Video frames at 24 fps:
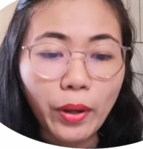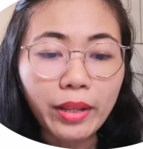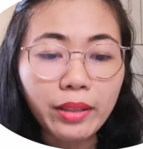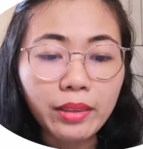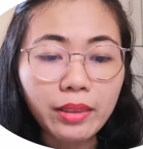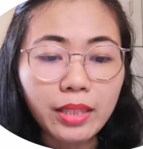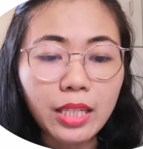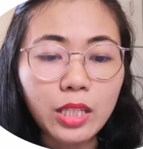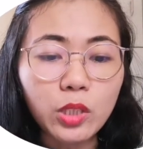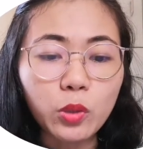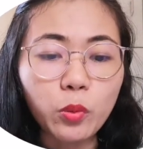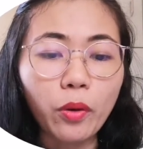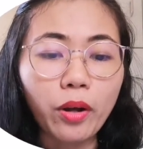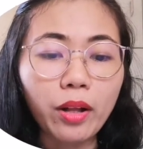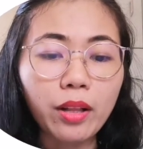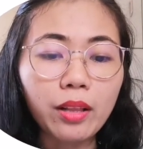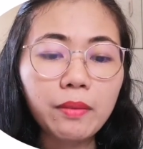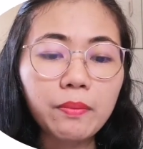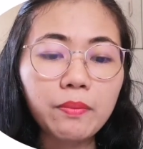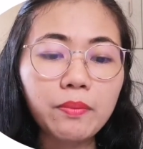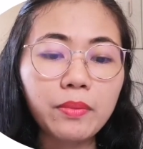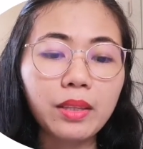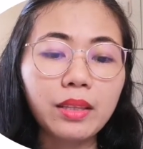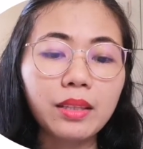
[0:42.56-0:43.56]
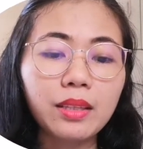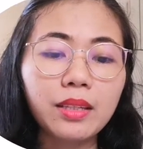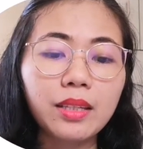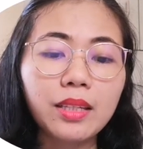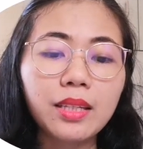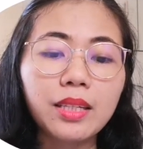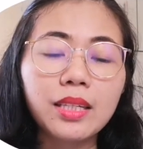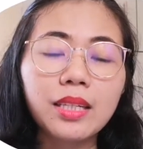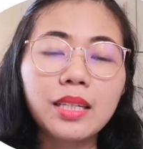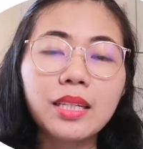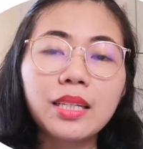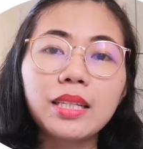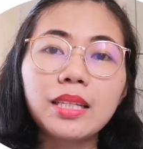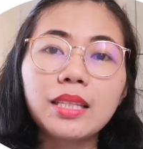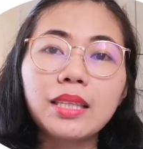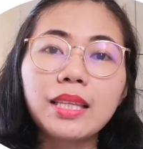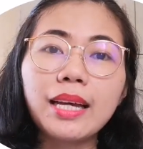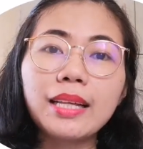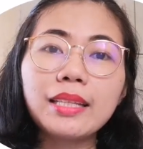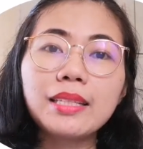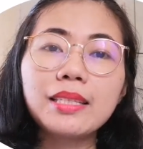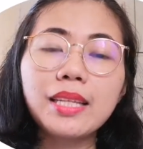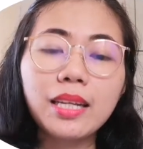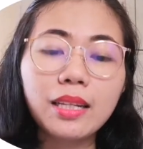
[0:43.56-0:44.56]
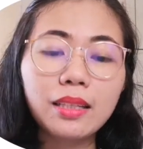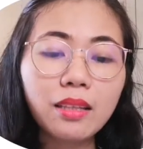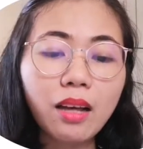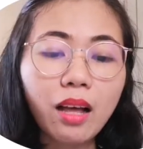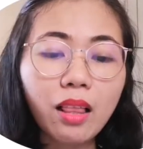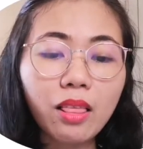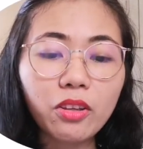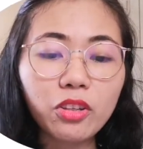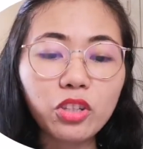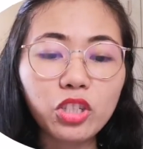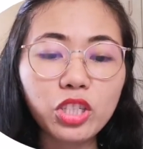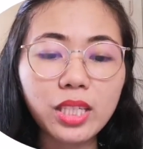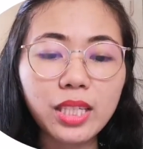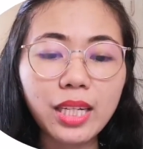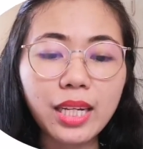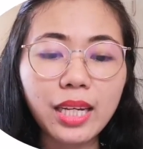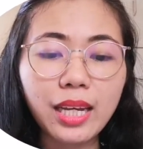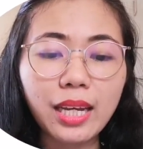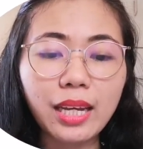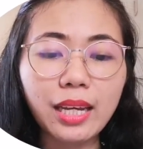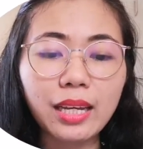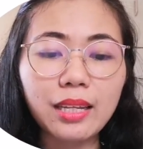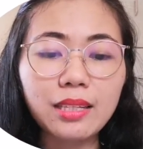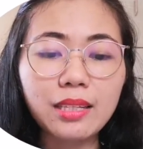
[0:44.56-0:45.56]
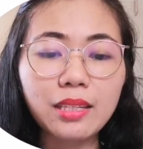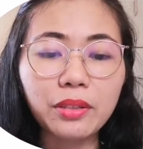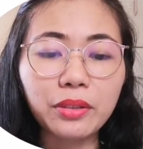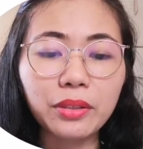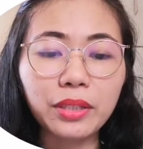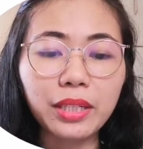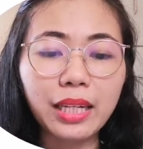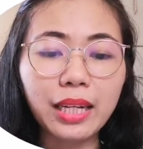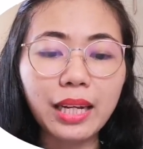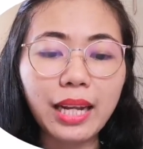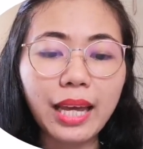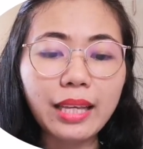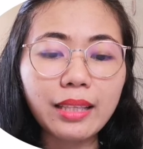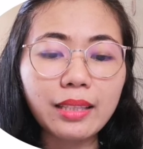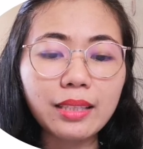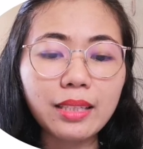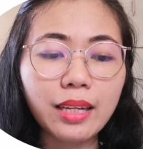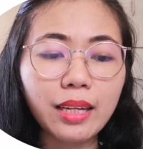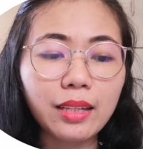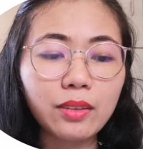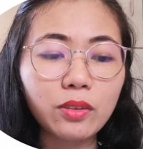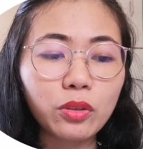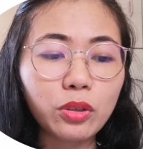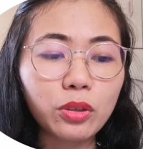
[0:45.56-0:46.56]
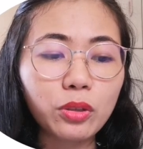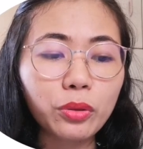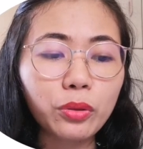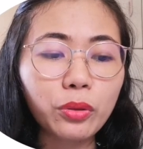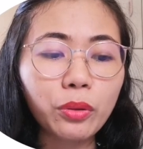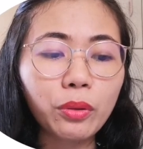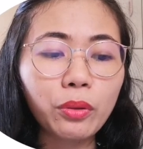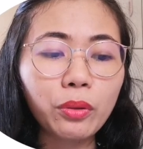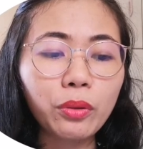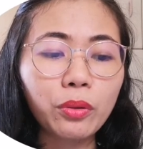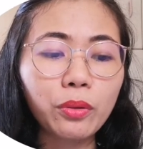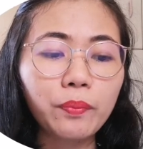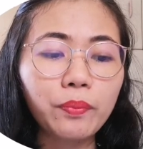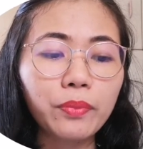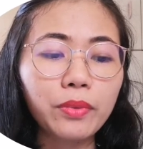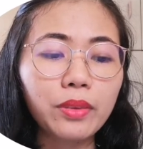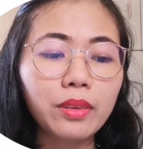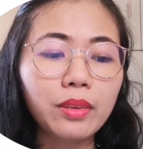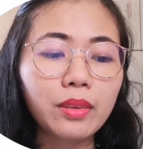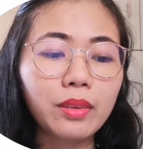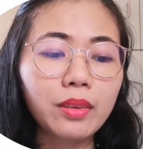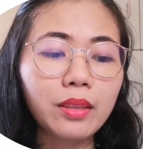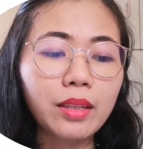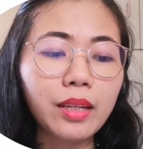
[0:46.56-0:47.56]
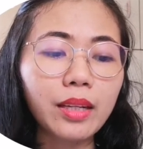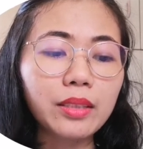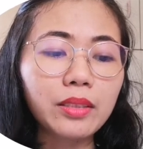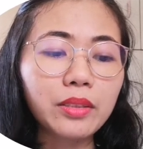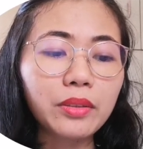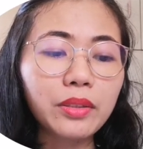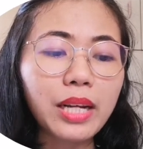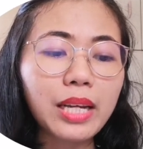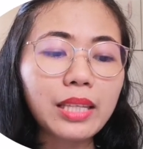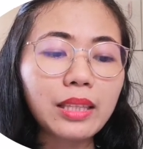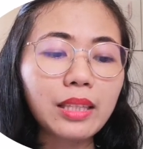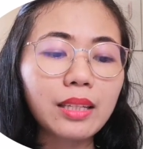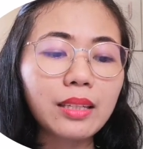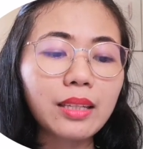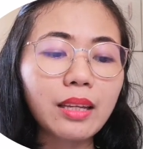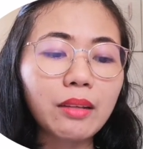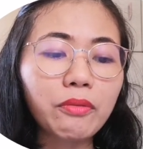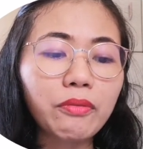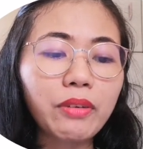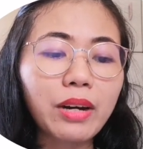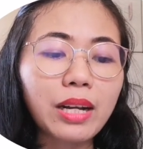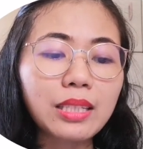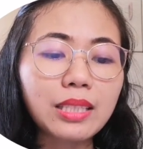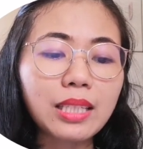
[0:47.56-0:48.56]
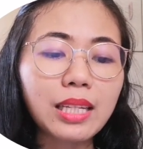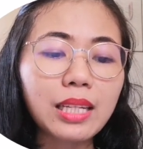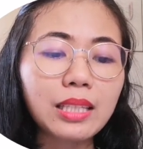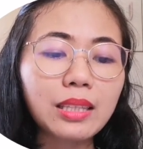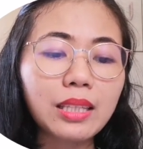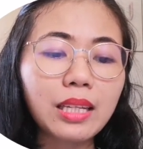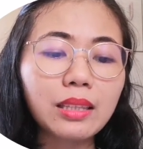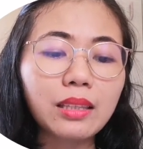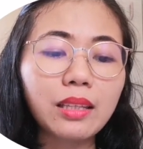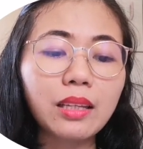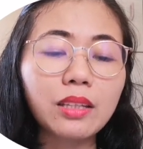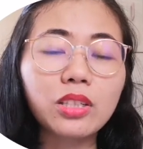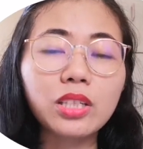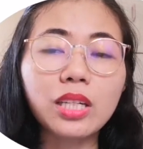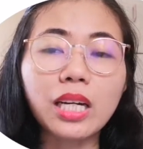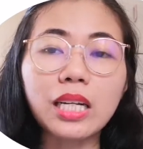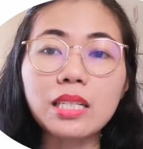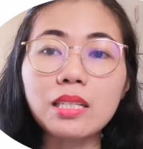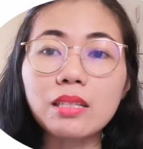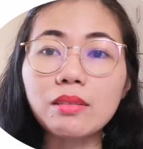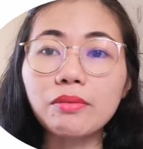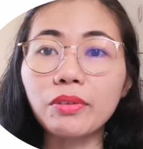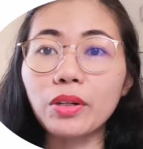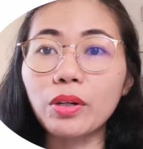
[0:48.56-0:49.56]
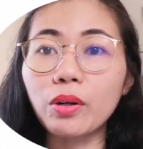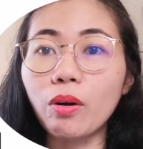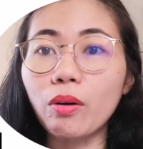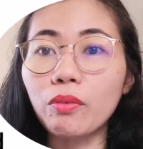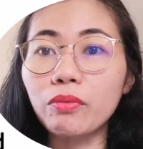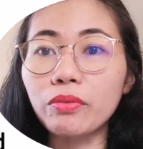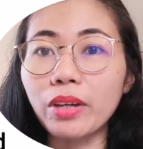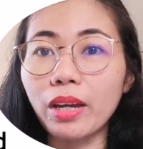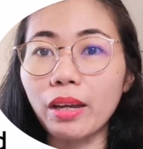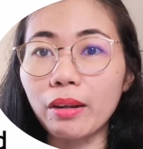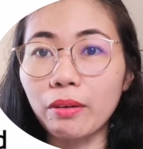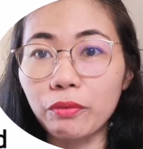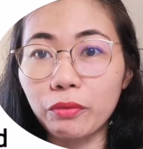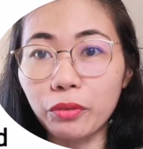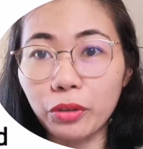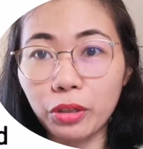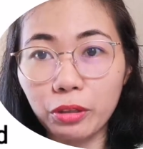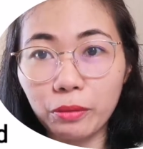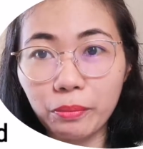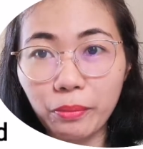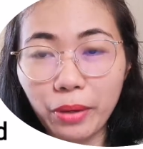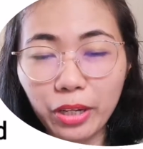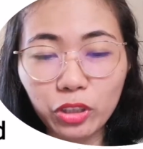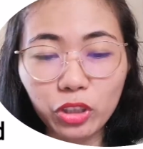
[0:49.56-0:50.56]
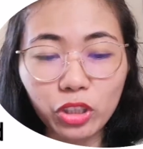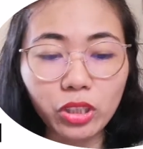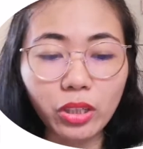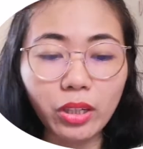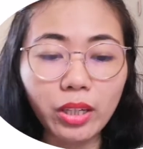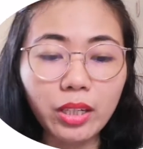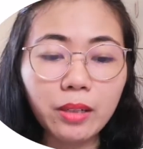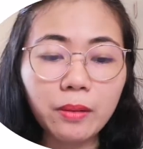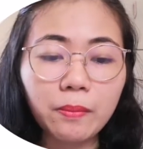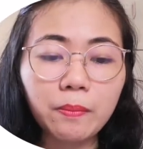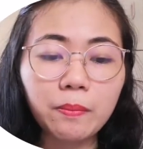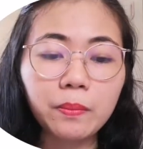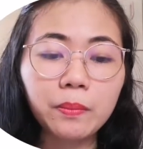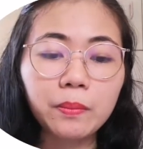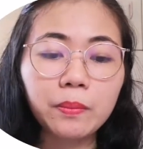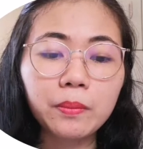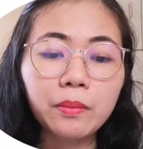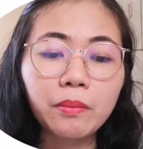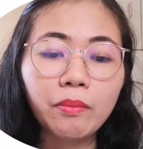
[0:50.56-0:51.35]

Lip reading: 2012, that technology is related to that facilitate the transfer of information